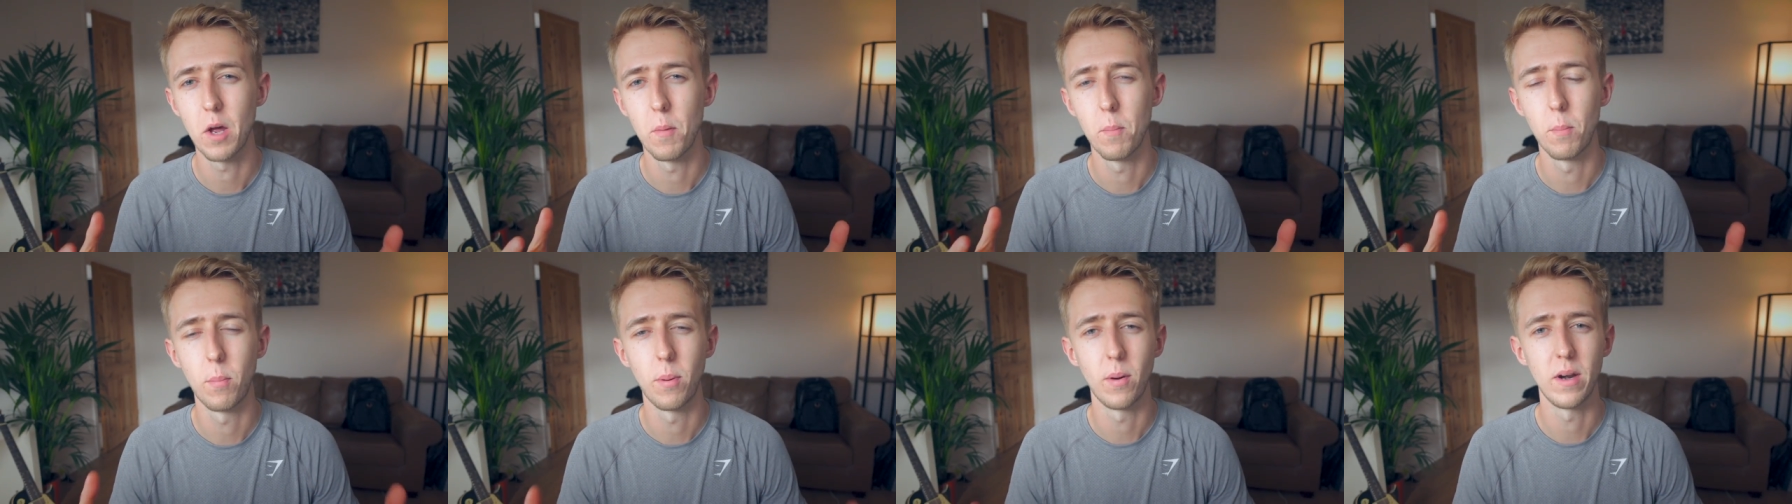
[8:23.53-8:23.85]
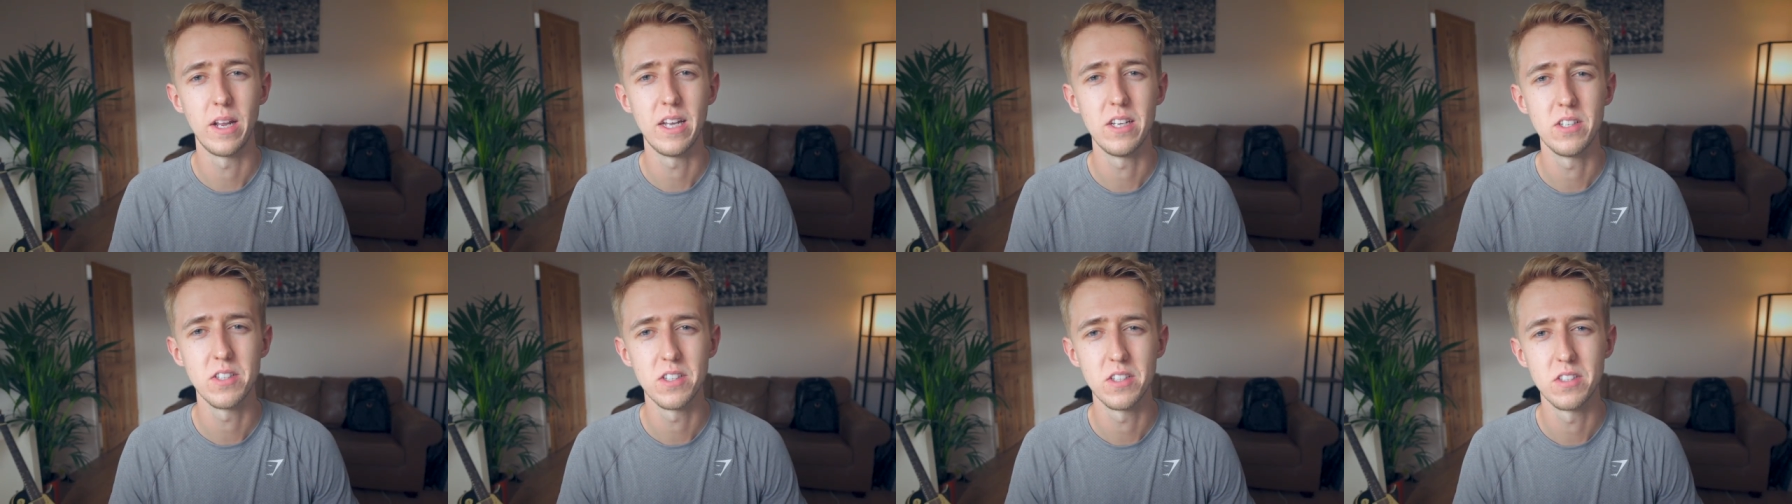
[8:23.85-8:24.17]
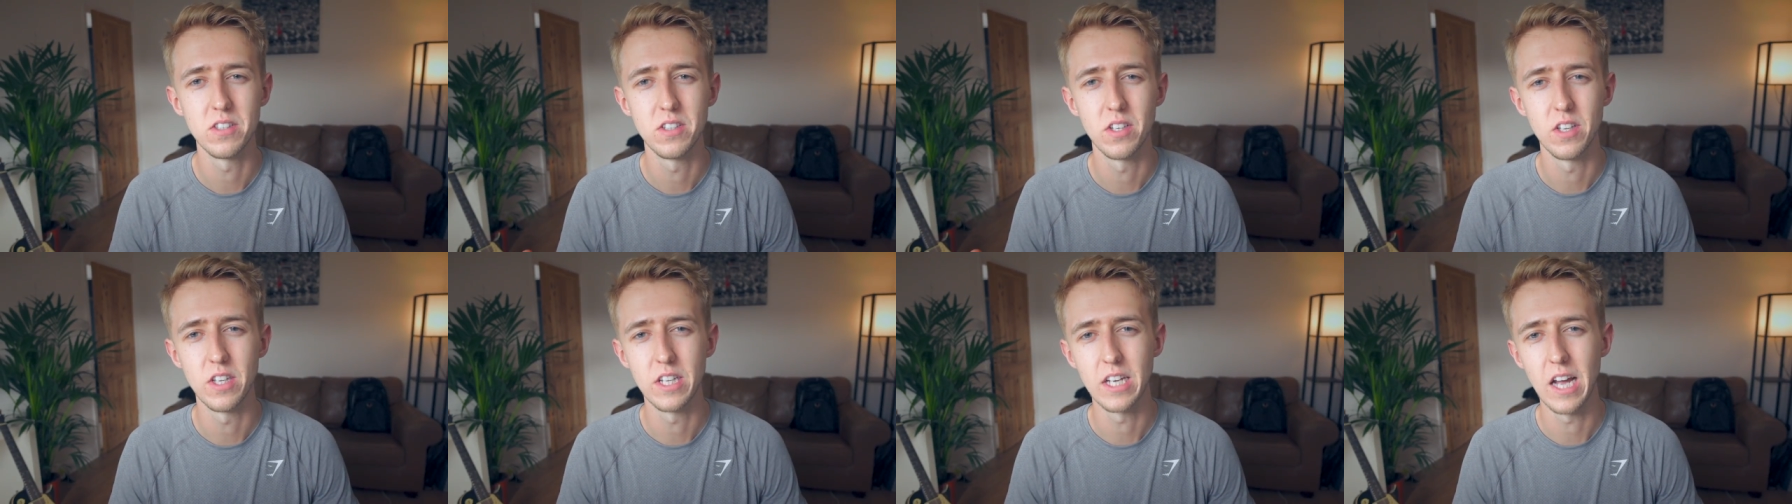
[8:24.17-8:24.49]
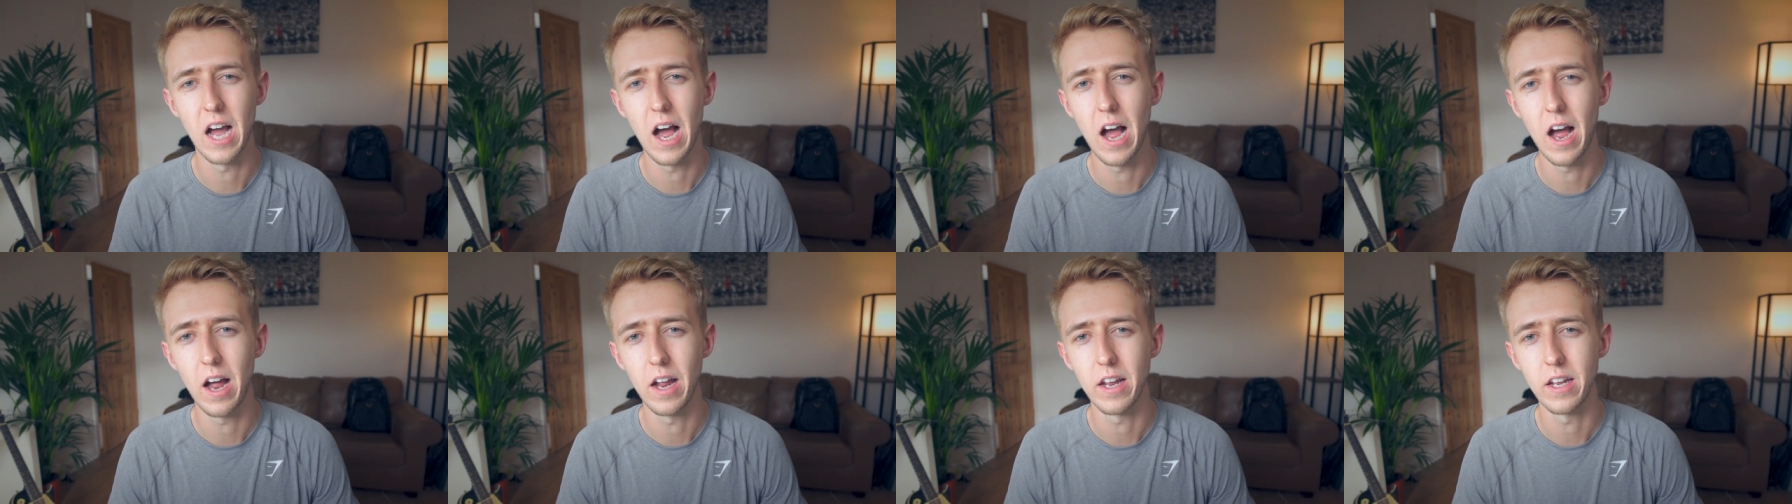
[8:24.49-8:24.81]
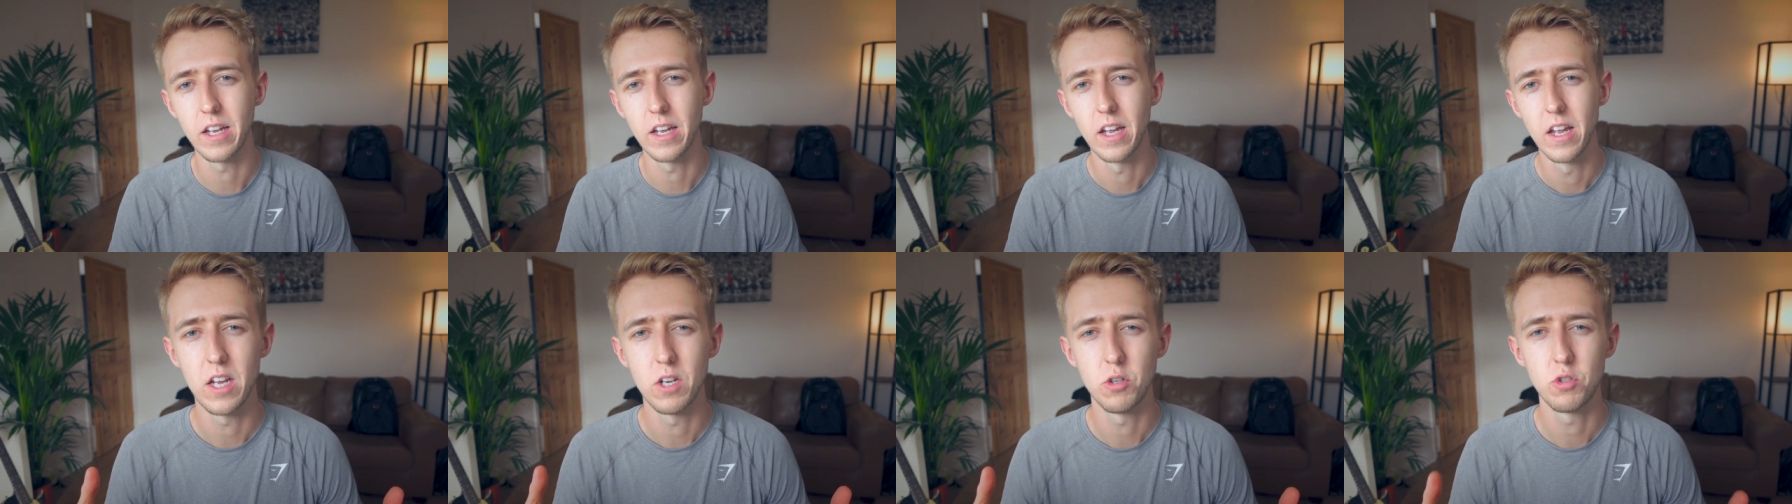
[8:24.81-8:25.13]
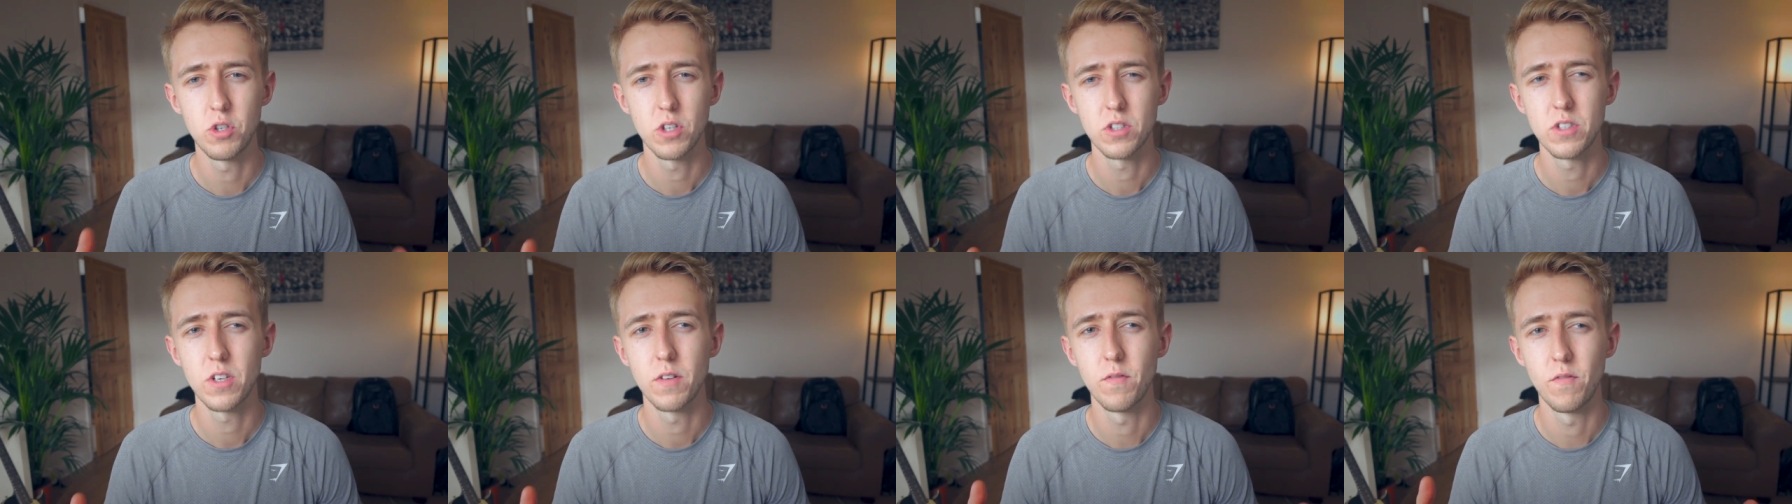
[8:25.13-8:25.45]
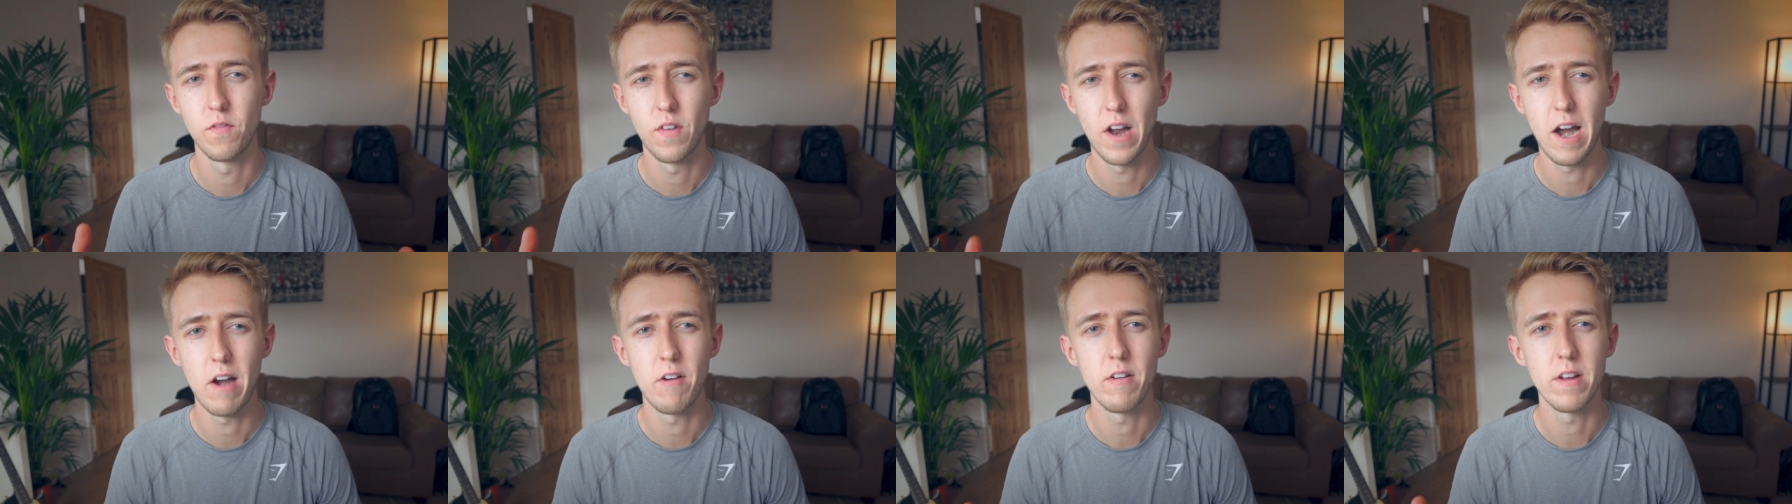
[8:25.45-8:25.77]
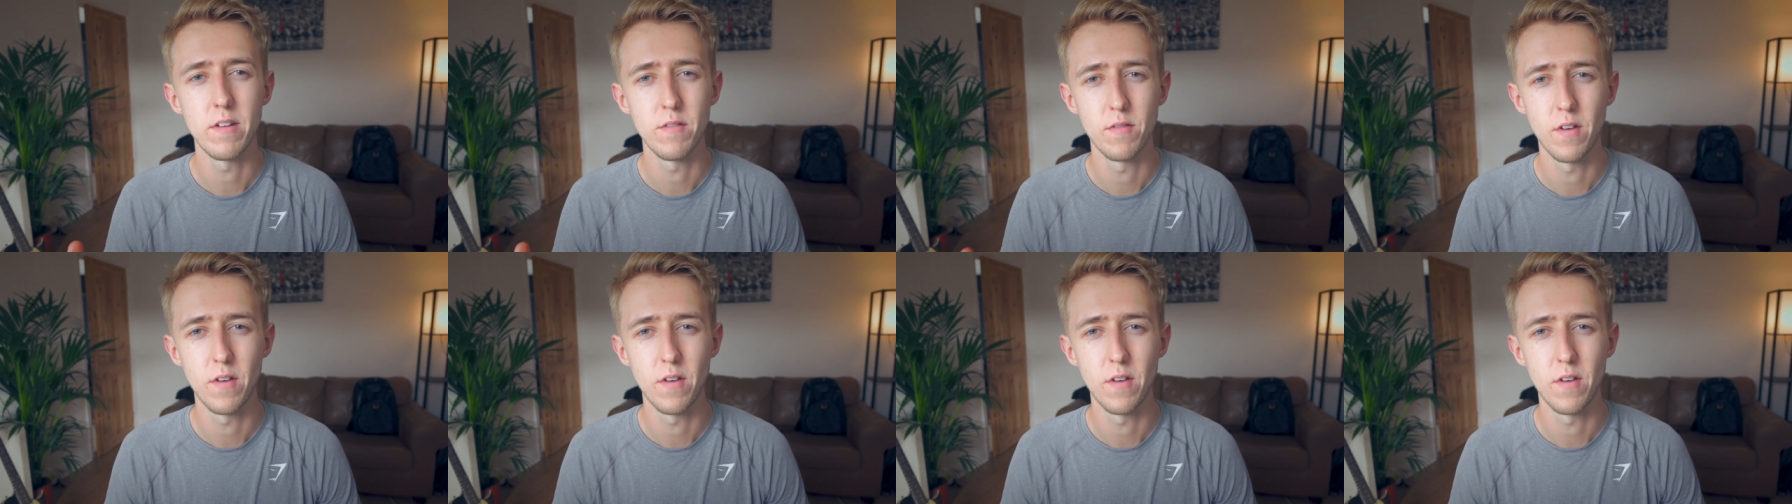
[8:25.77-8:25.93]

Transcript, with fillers: and pleasing to the eye is just a very,